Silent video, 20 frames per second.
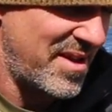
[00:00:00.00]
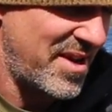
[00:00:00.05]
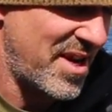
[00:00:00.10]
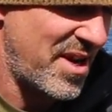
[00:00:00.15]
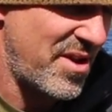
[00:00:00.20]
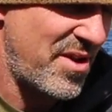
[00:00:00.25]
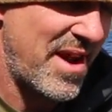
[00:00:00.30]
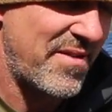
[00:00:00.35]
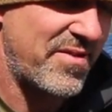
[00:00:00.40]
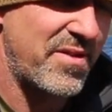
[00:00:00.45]
you
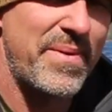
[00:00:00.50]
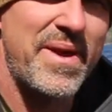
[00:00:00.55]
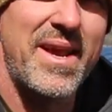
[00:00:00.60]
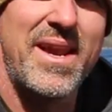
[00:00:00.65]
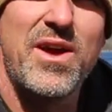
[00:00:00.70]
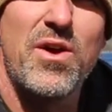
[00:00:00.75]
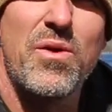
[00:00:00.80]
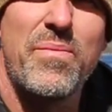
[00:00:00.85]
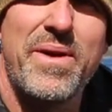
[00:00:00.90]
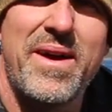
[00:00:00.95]
know, you have to be a
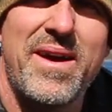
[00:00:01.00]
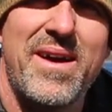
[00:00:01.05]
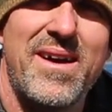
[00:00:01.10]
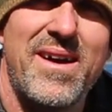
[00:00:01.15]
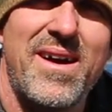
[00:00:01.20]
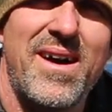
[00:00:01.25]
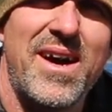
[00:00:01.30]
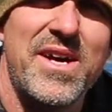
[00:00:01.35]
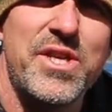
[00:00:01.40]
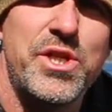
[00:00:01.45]
little bit
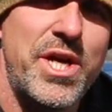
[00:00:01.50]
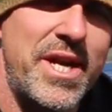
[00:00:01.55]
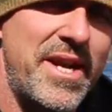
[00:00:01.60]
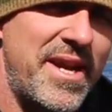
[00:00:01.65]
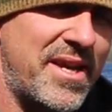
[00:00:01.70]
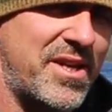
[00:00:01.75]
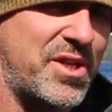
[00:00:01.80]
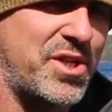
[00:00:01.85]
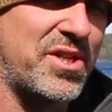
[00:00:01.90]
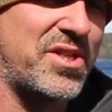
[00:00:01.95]

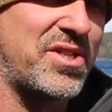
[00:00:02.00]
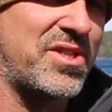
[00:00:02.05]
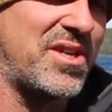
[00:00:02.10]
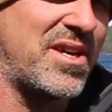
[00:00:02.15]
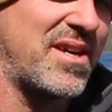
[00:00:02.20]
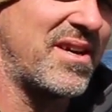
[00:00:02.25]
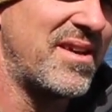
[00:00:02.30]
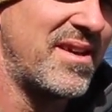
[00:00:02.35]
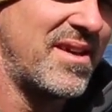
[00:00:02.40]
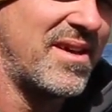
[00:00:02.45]
hygienic just
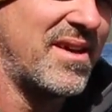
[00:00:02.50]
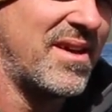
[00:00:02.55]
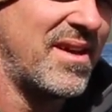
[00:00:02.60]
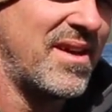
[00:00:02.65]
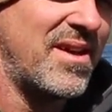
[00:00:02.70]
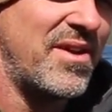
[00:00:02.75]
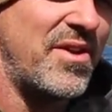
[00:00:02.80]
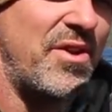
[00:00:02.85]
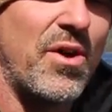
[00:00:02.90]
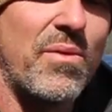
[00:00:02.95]
to
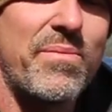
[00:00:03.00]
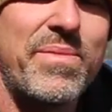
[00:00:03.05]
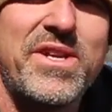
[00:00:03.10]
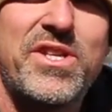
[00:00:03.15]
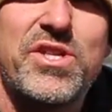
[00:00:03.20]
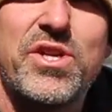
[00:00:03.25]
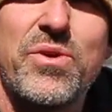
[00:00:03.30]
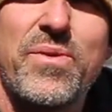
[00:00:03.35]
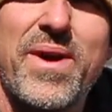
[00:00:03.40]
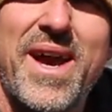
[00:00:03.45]
not be
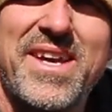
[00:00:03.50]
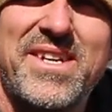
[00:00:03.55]
too